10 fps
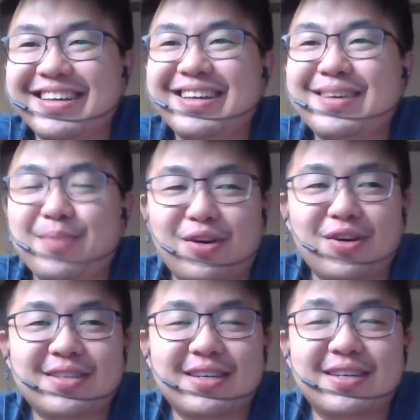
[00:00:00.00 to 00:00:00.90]

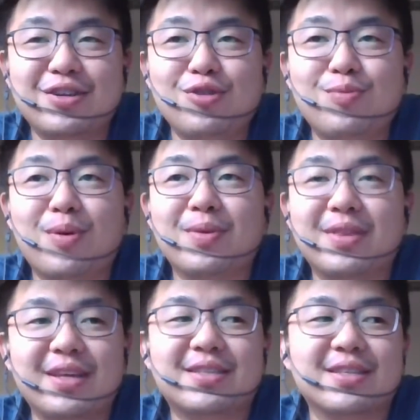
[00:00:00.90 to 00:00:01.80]
Because new
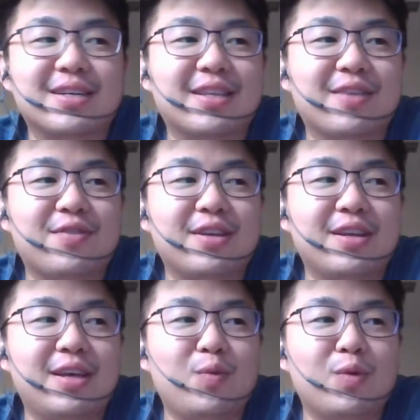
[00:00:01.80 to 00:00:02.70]
properties
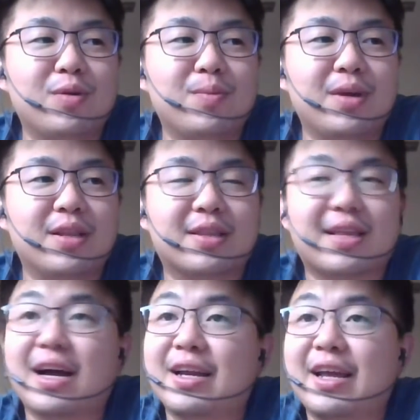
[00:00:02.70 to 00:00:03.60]
definitely will be the
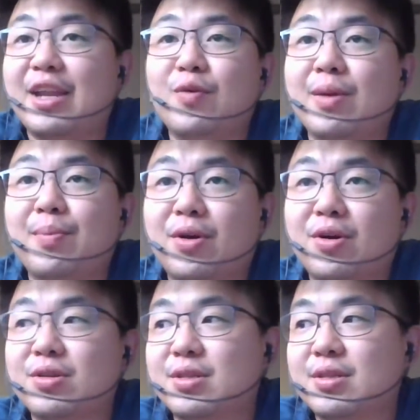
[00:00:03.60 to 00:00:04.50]
target anyway.
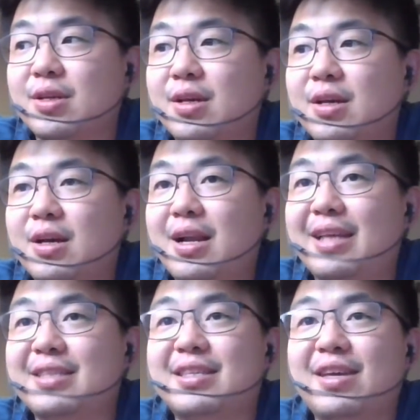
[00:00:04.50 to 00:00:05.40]
Because let's say